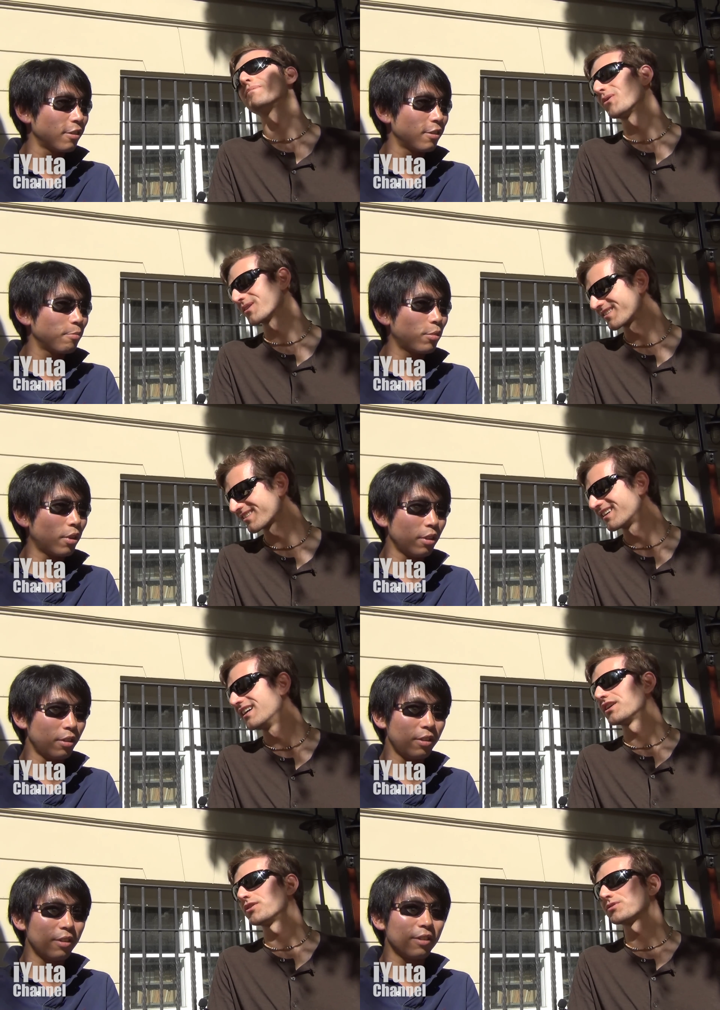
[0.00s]
Speaker 1: Poland,
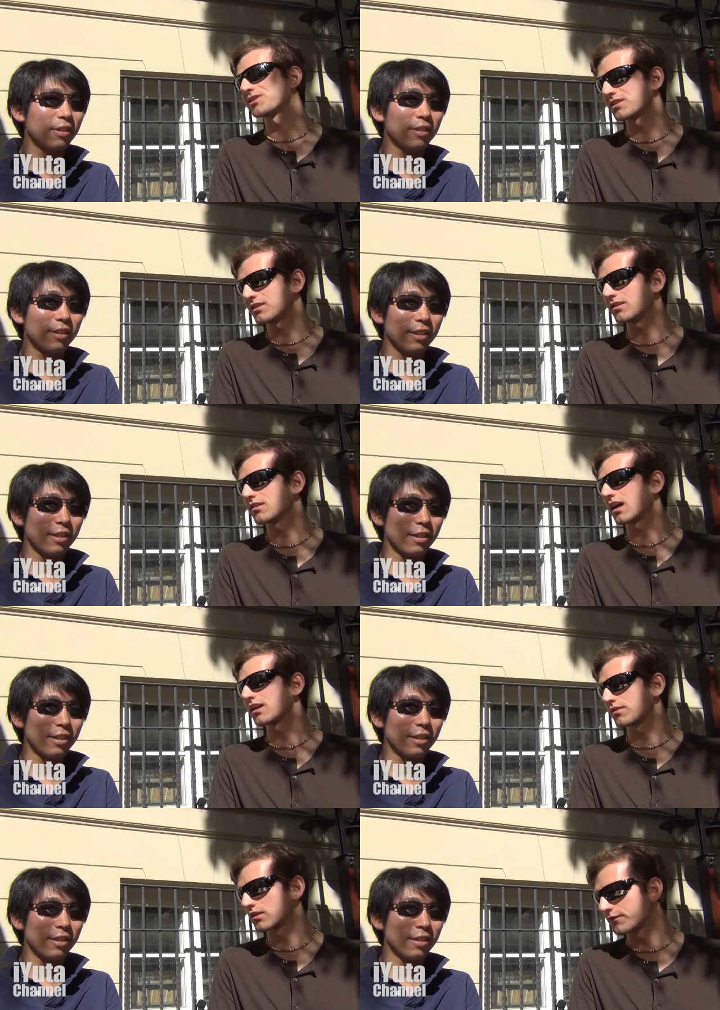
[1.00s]
you see kind
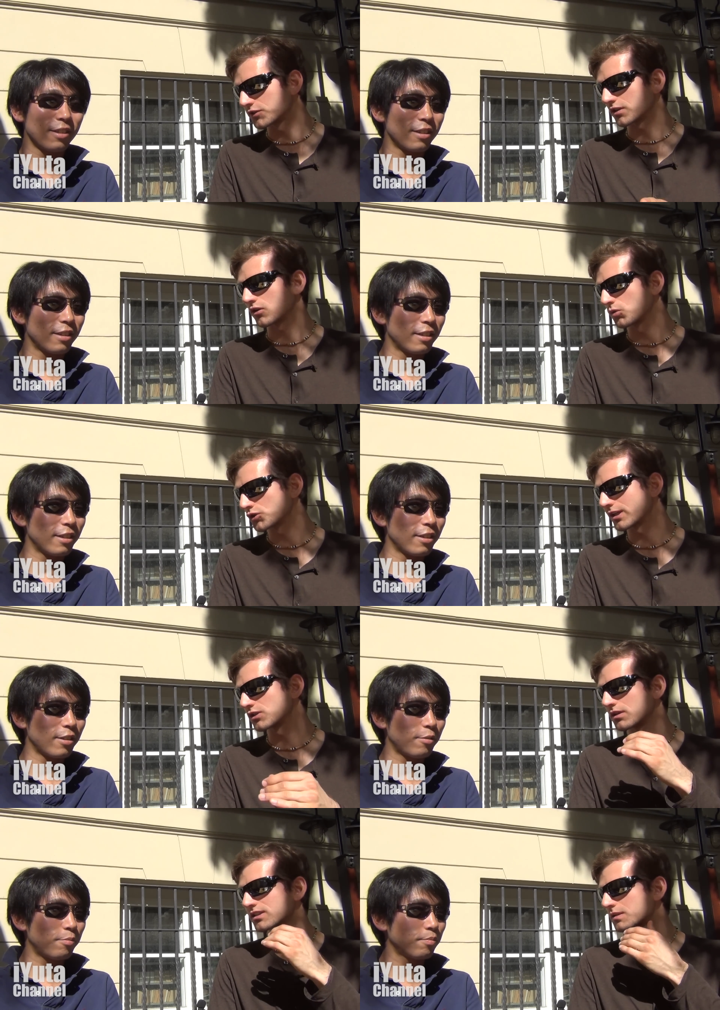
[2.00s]
of the difference in culture as
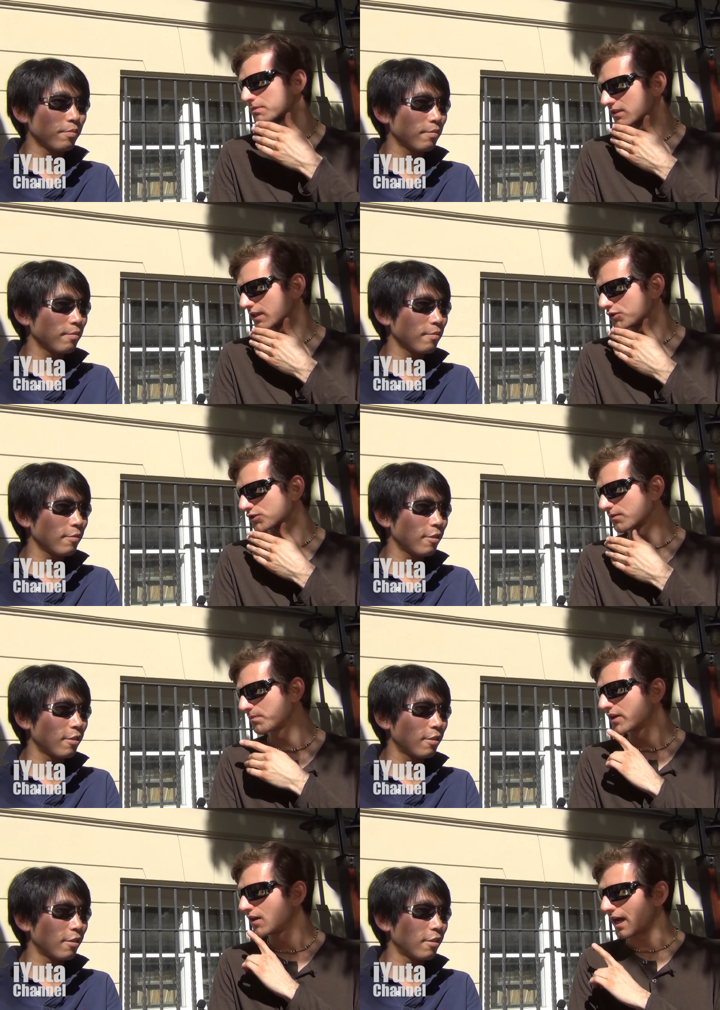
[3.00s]
well as expectation.
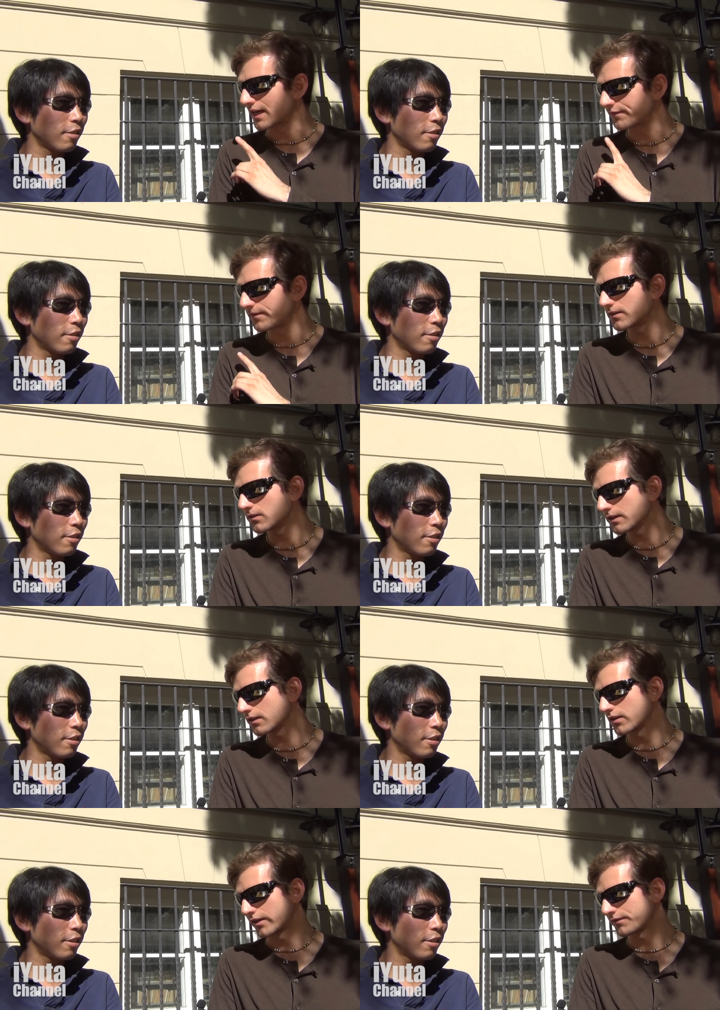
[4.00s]
And funnily
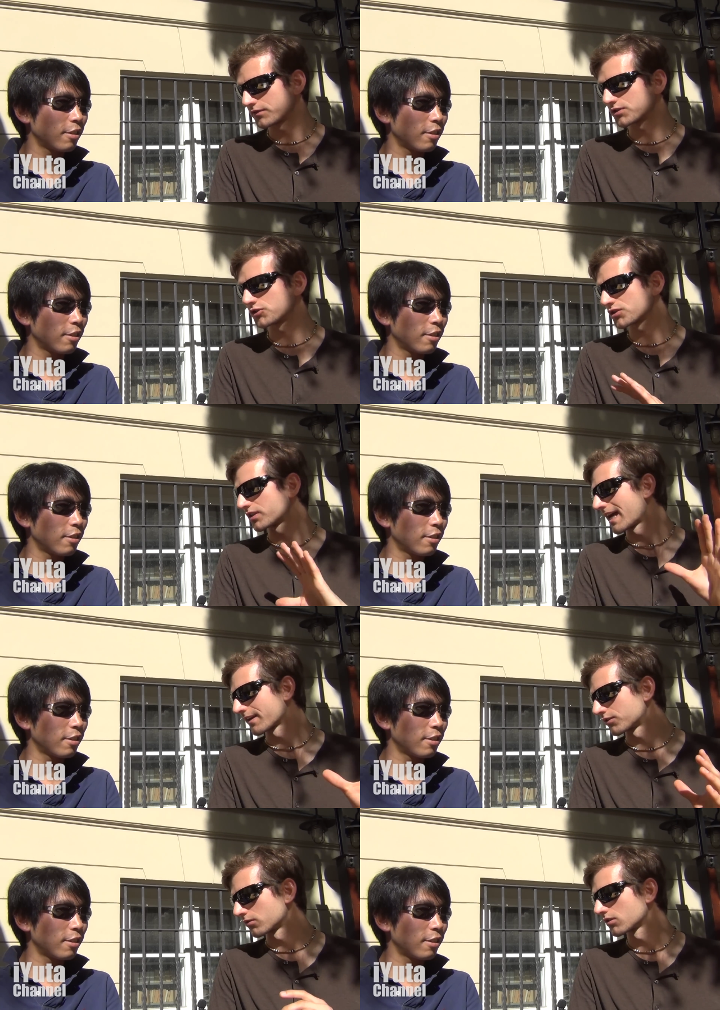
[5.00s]
enough, this is just an
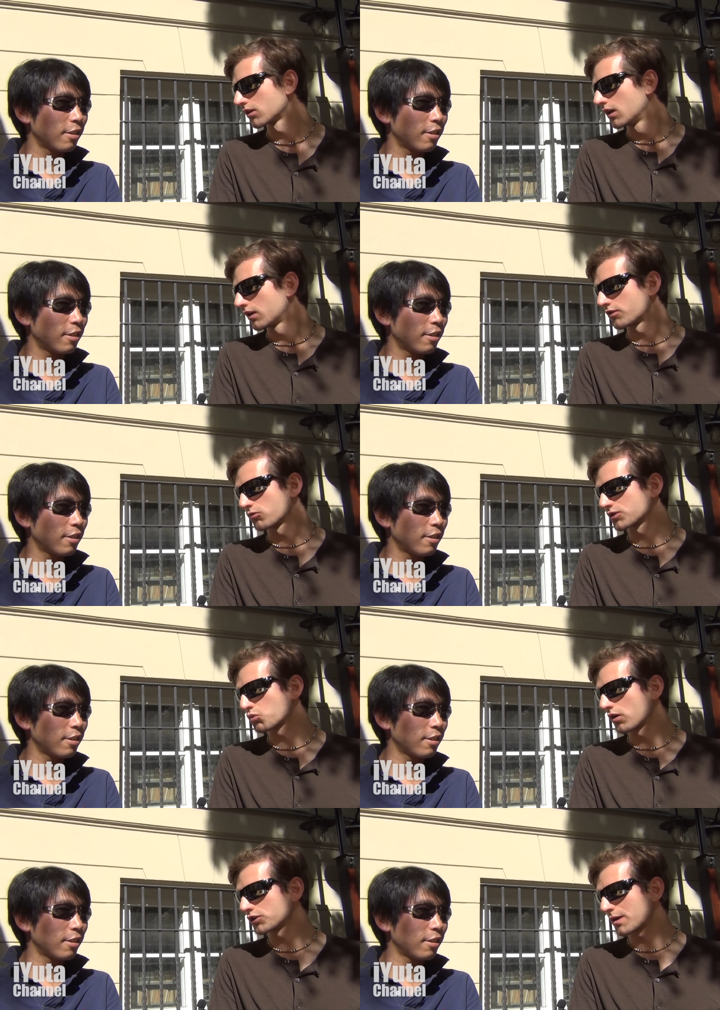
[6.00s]
anecdote, there was
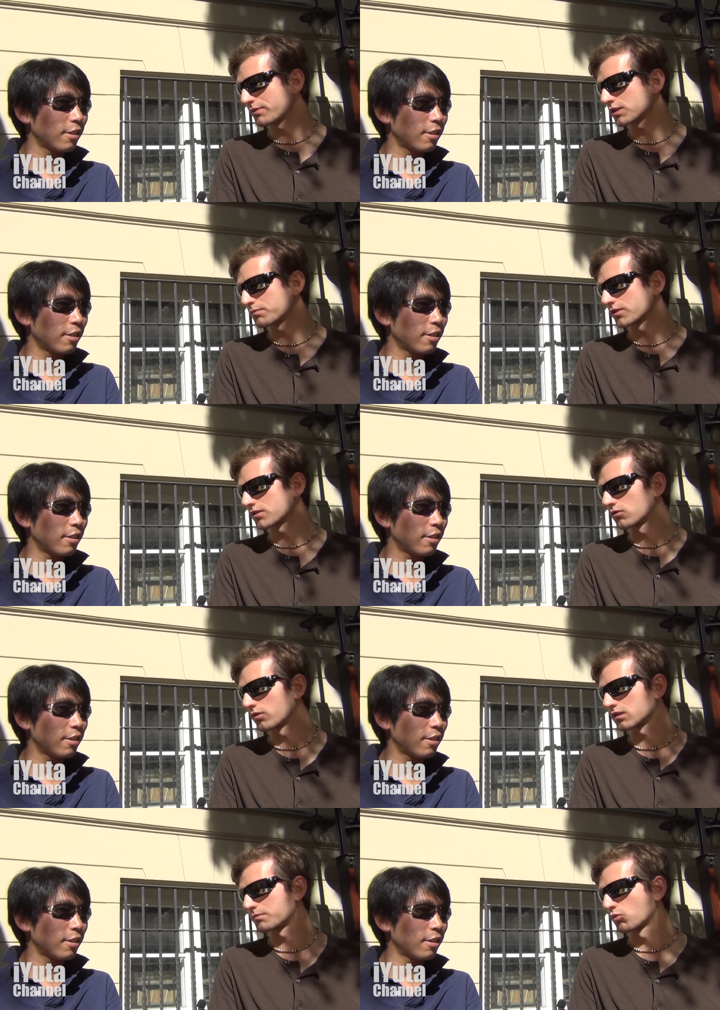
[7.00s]
one Japanese person who
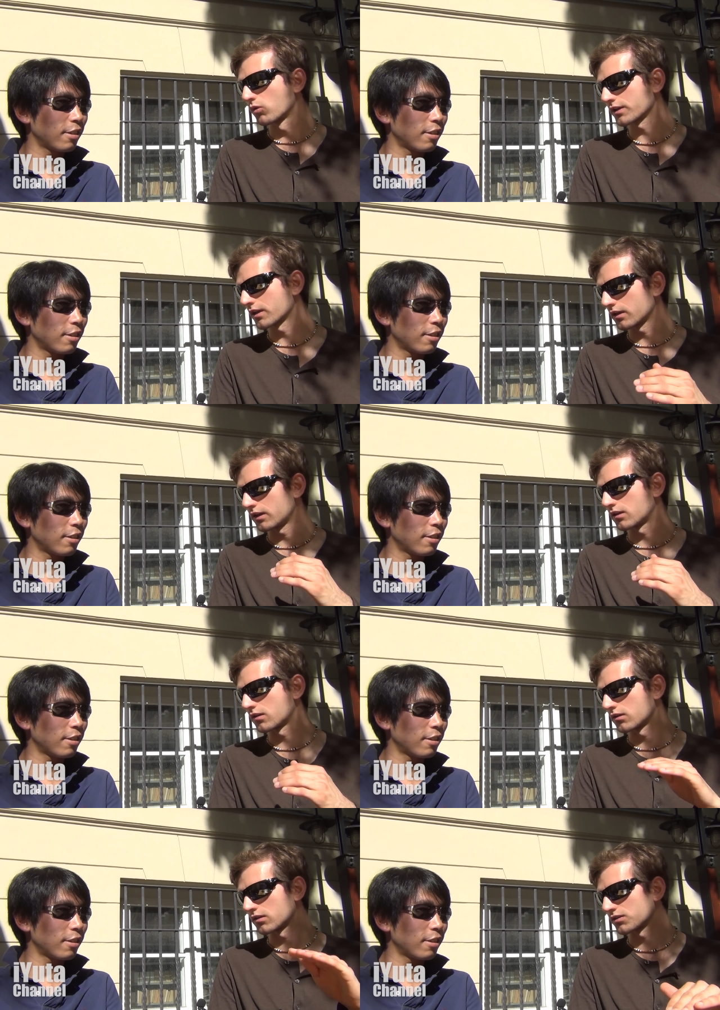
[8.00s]
has been working in
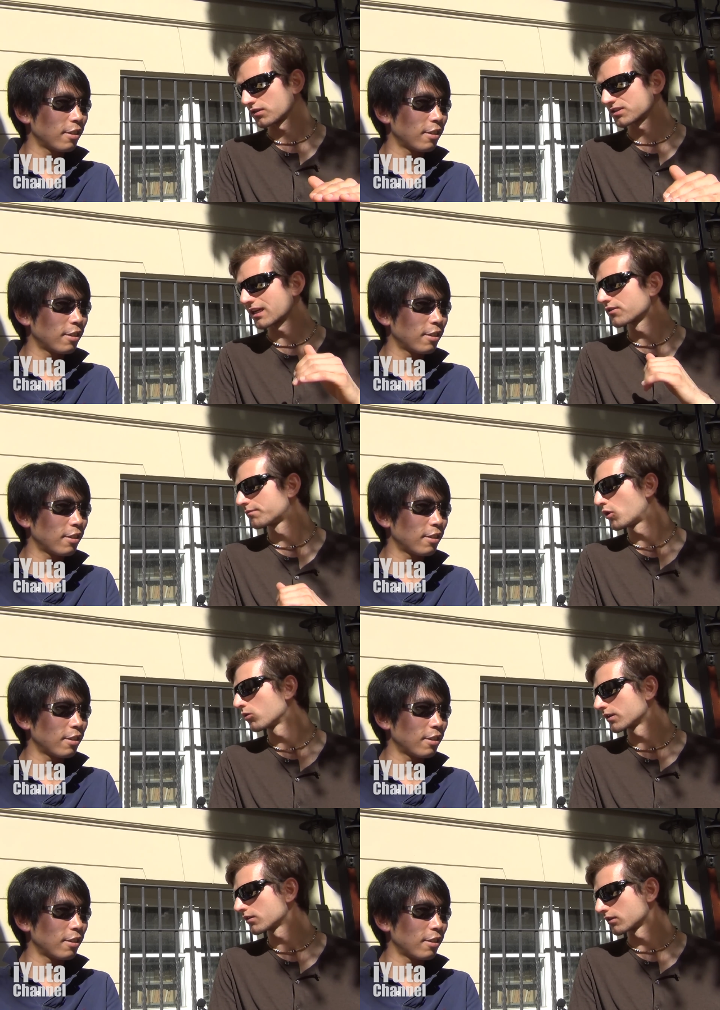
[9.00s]
the south of
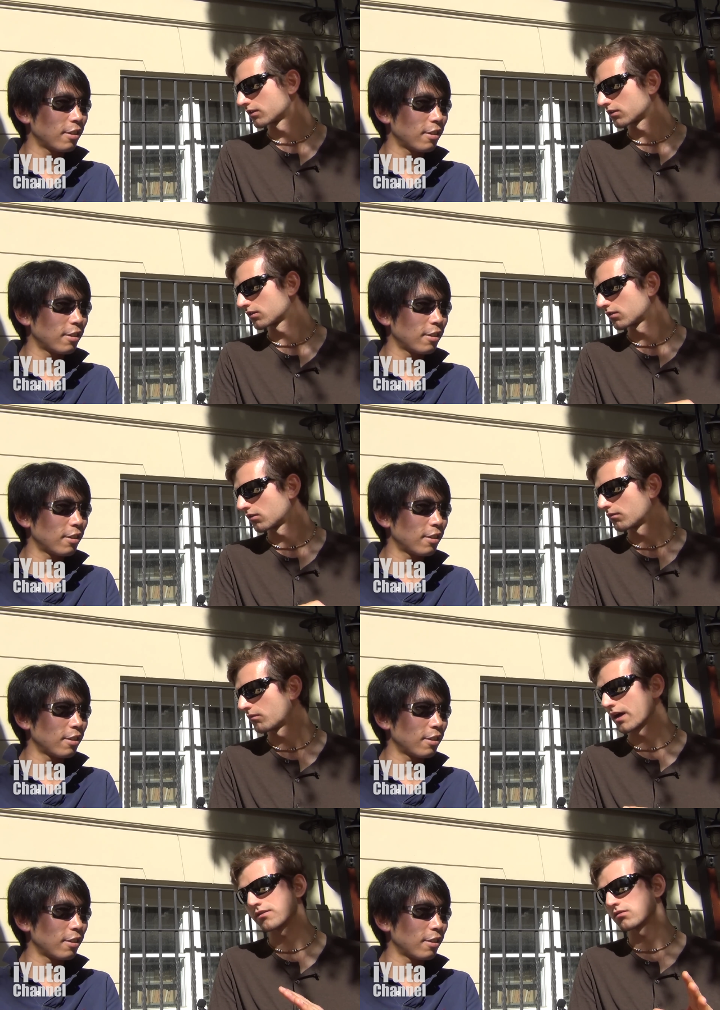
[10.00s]
Poland in
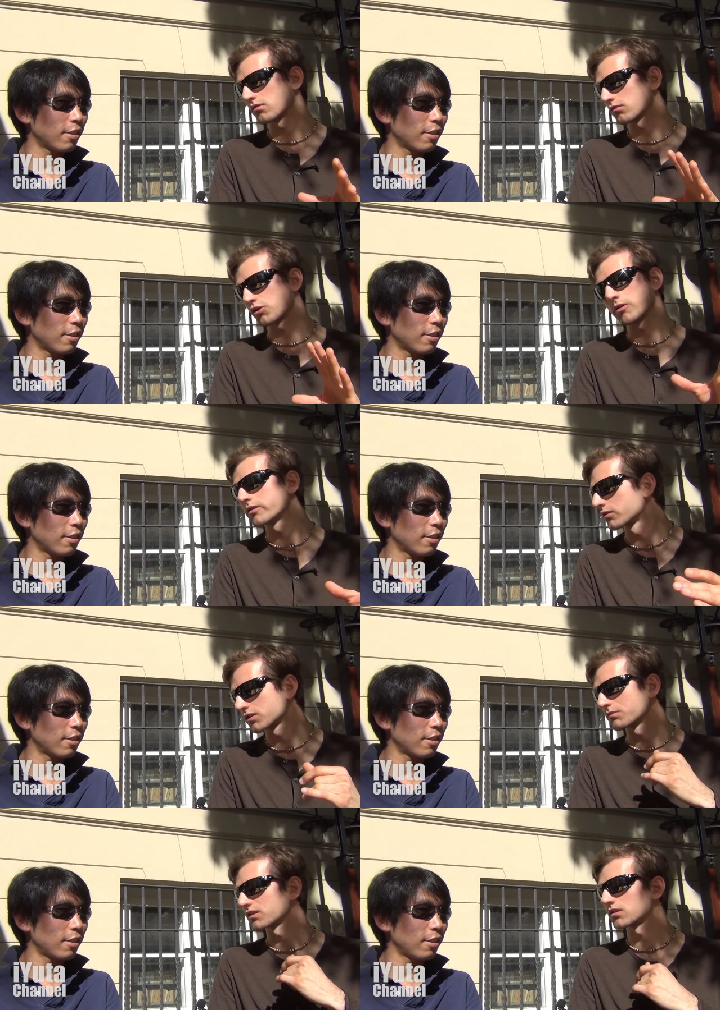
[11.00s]
either Toyota or
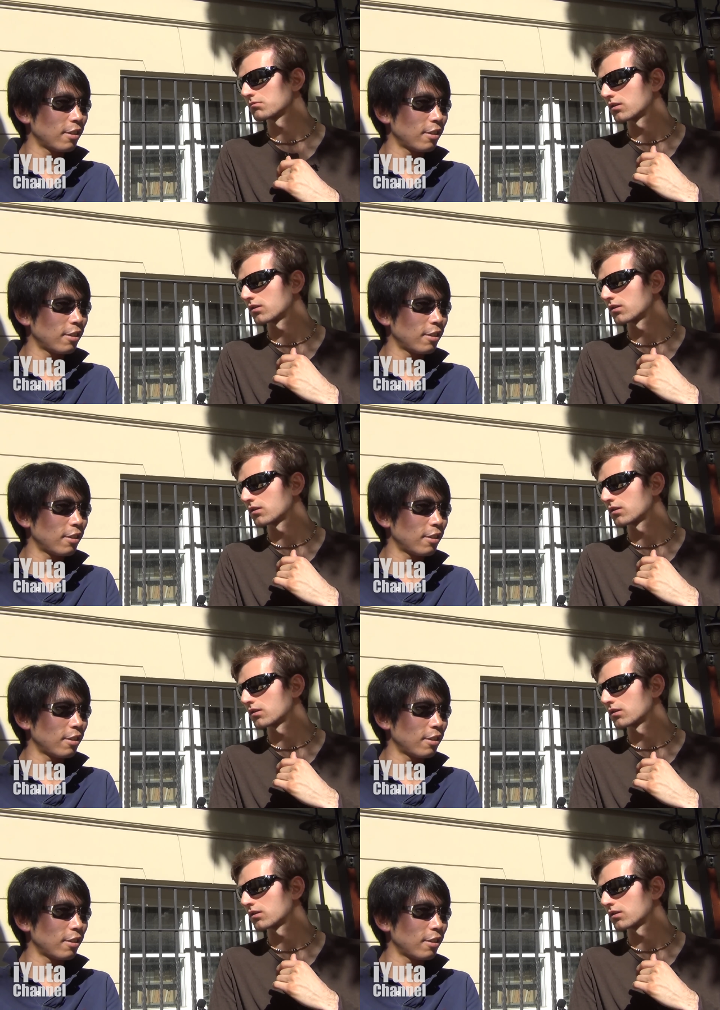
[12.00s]
something, some